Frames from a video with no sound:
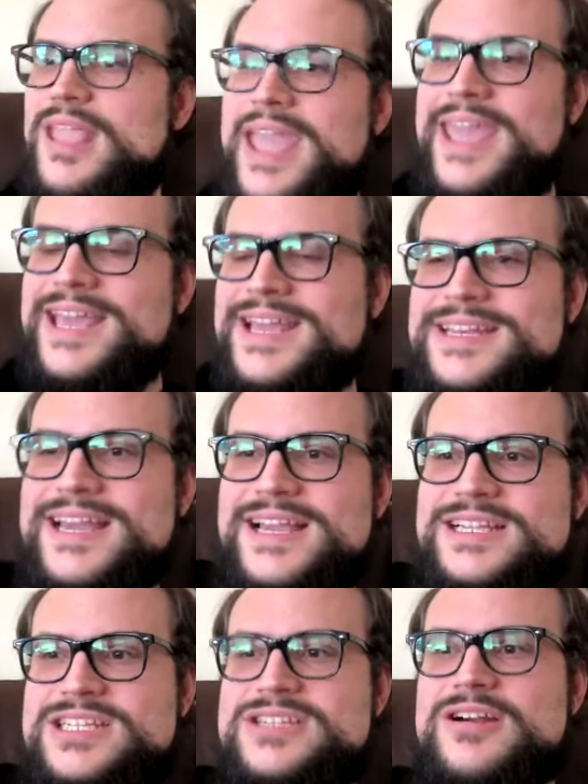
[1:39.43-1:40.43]
and
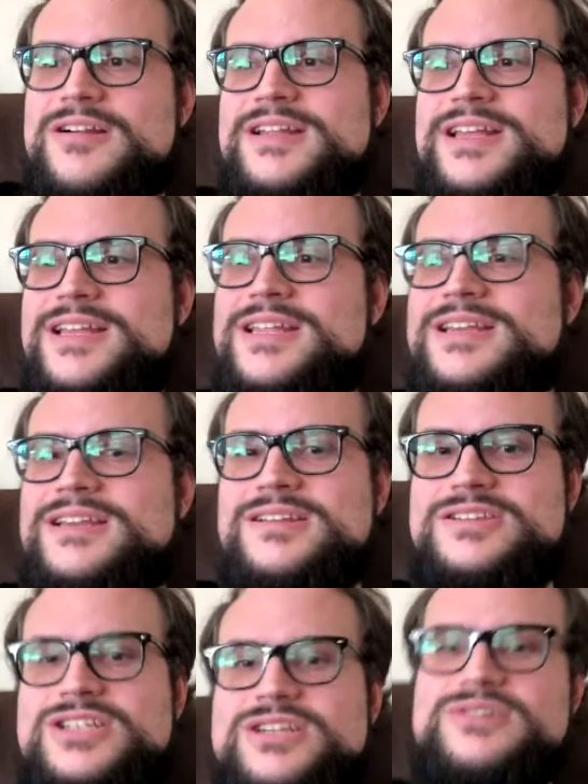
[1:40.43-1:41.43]
I started
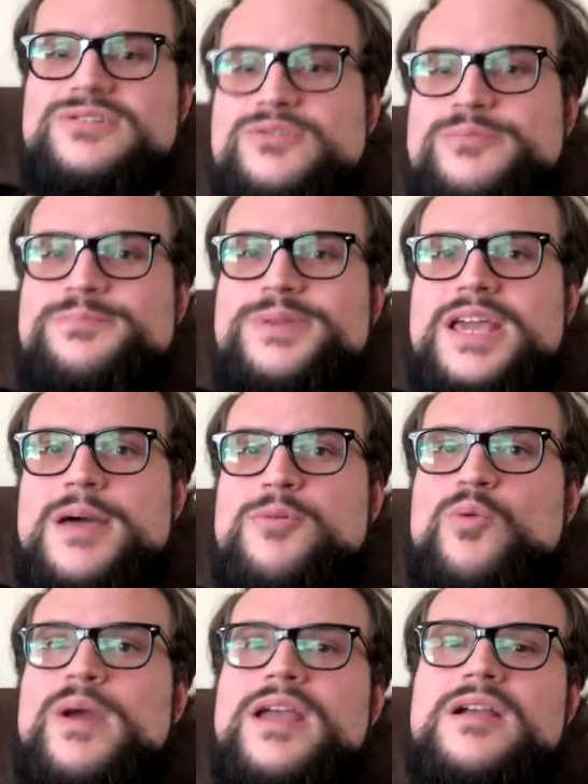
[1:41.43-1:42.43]
to become
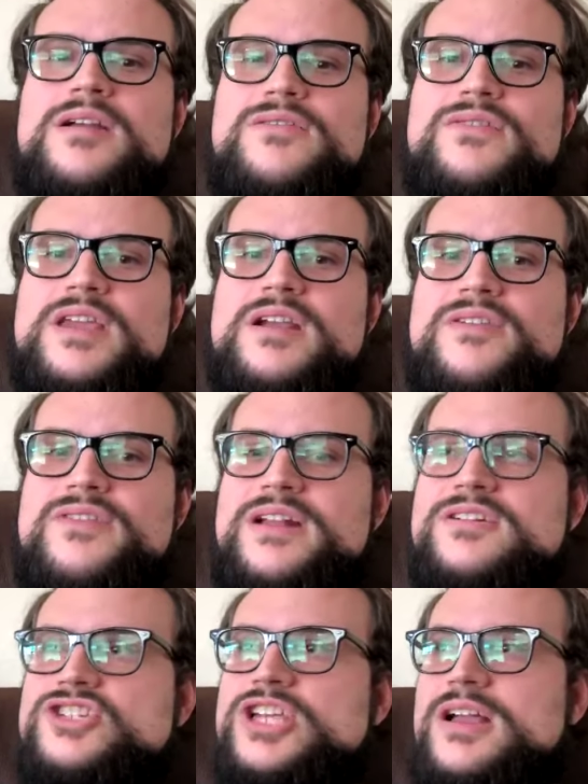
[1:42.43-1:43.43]
aware of Gary
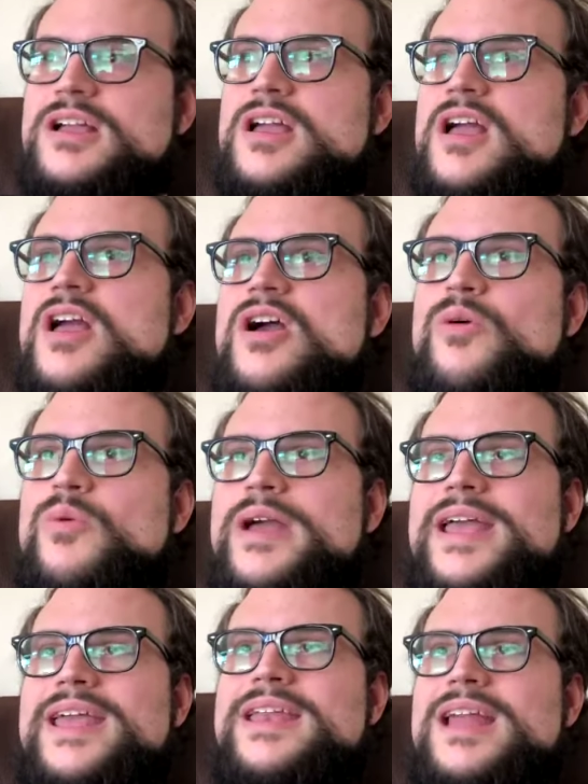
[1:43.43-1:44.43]
Vaynerchuk
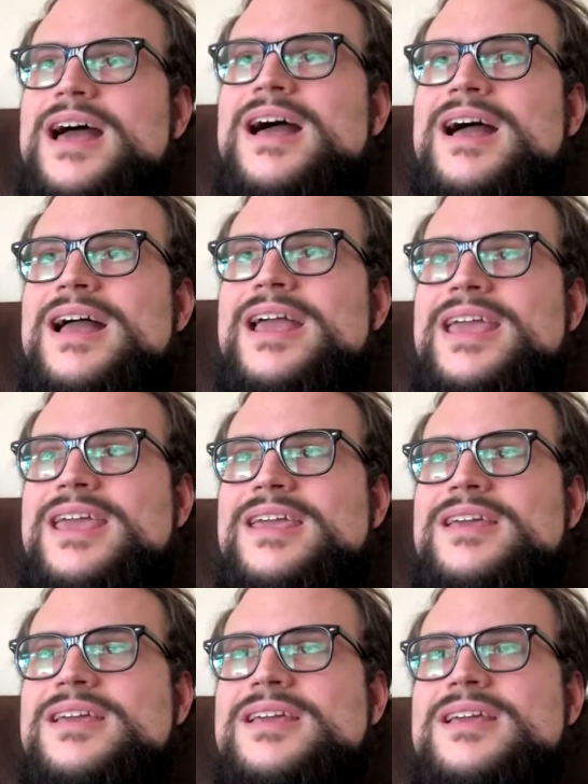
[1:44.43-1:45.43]
when
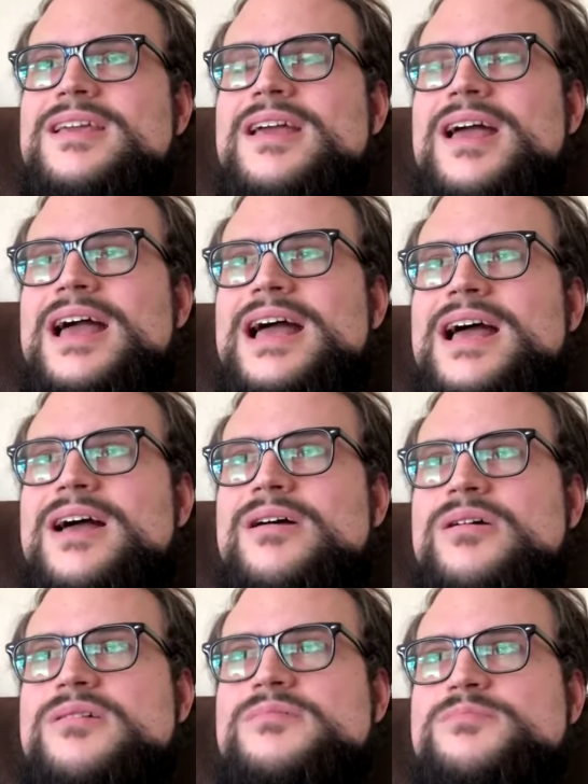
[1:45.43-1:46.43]
I, uh,
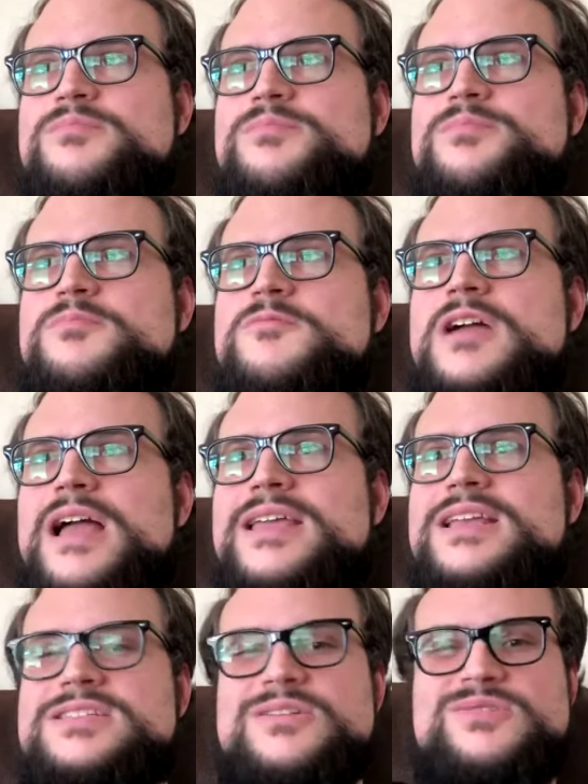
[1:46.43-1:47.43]
I
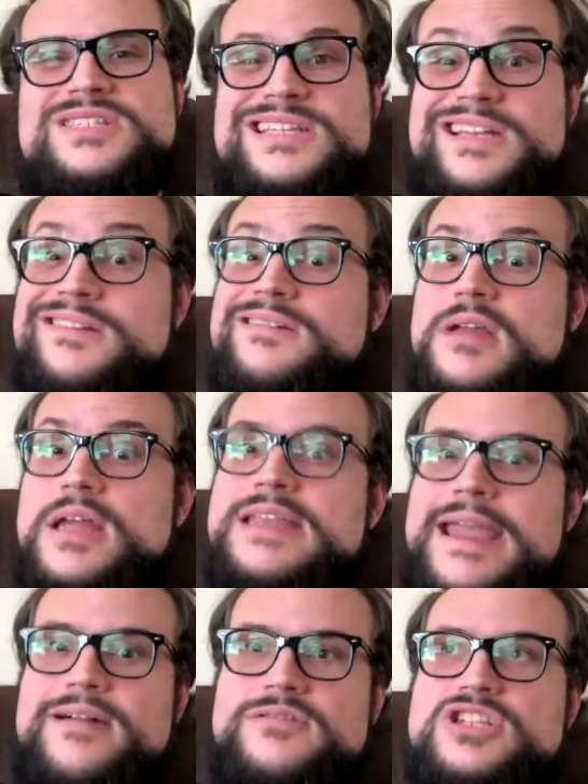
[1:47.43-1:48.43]
guess I was in a
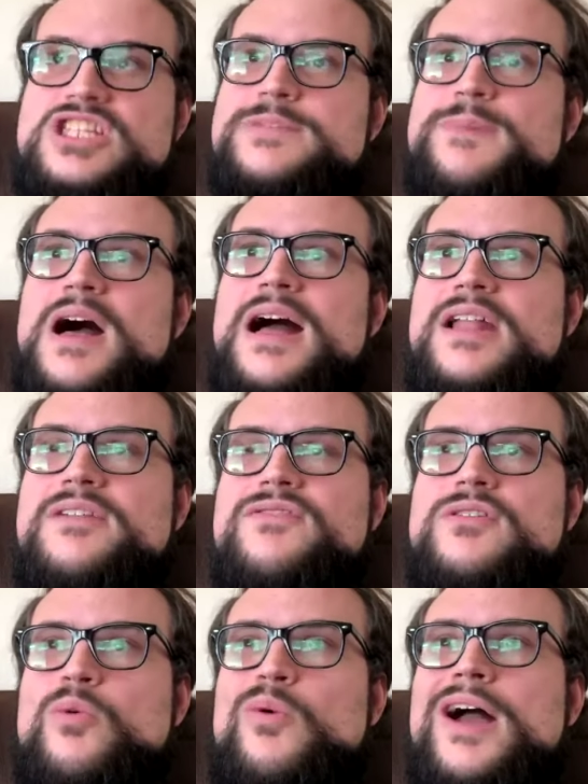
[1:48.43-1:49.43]
down spot
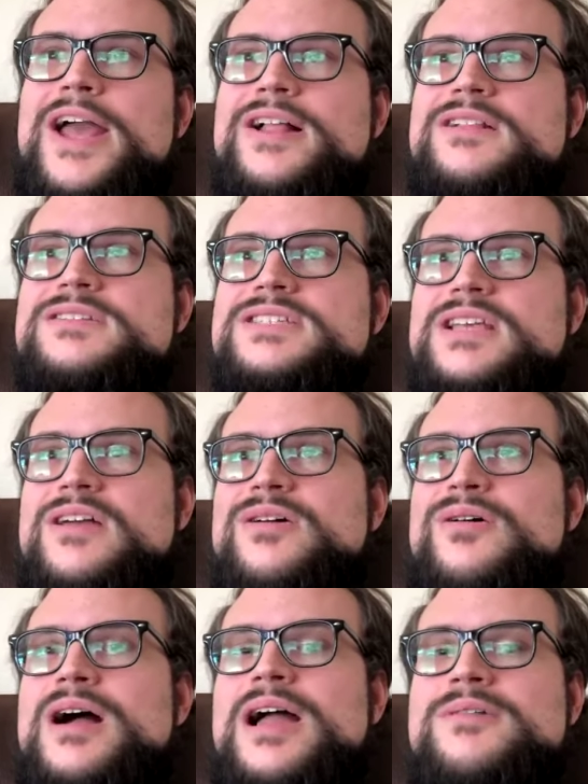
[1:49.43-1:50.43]
for a while.
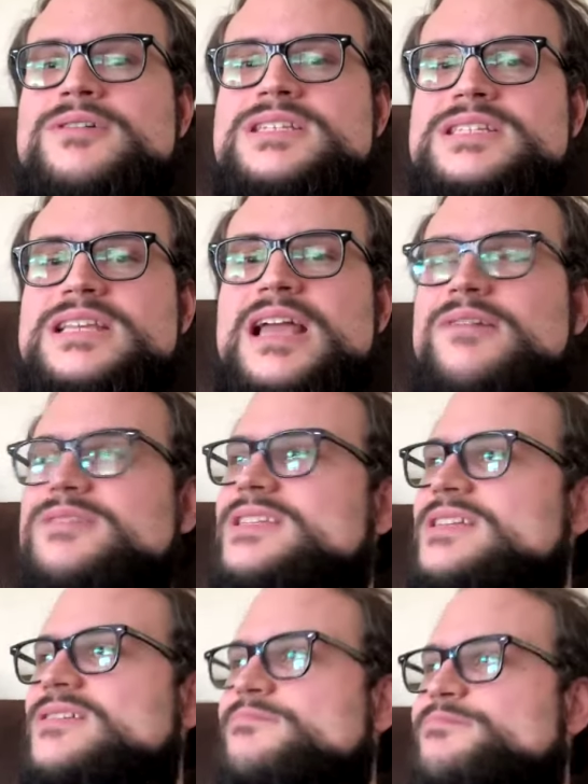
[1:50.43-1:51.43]
So I was I was
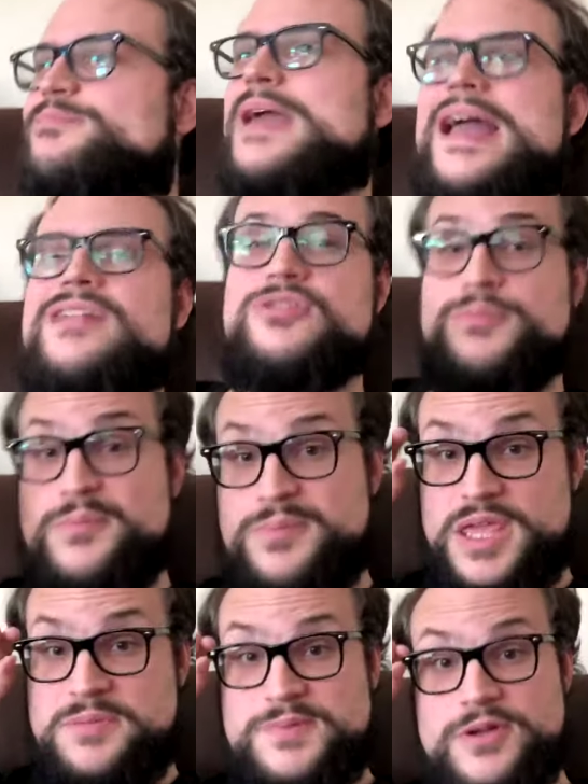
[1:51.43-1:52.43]
in a bad group of
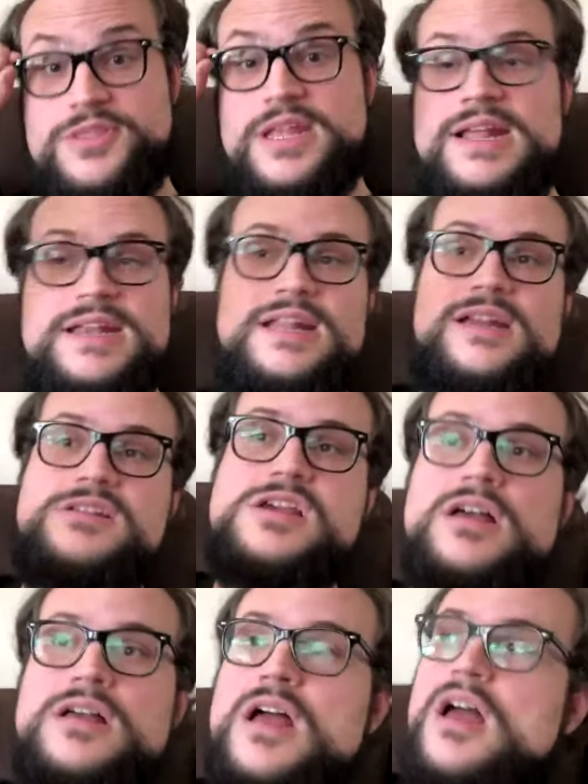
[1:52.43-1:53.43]
people that I needed
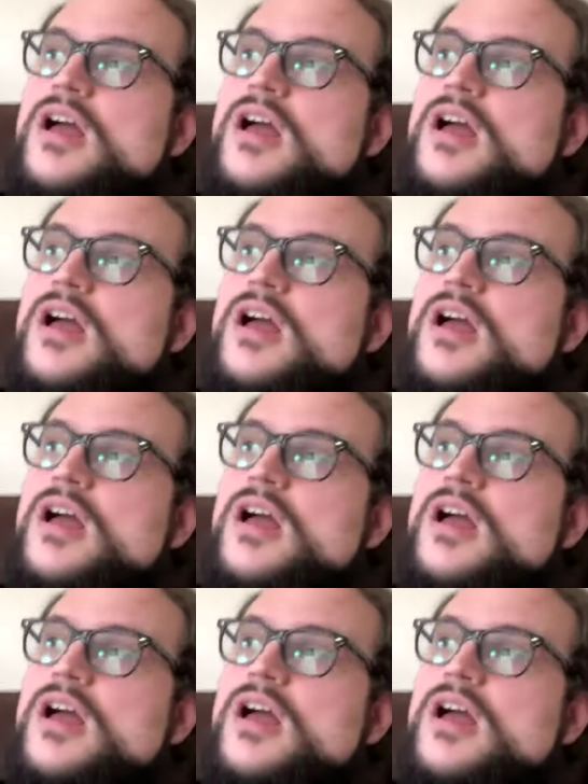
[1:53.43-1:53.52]
to,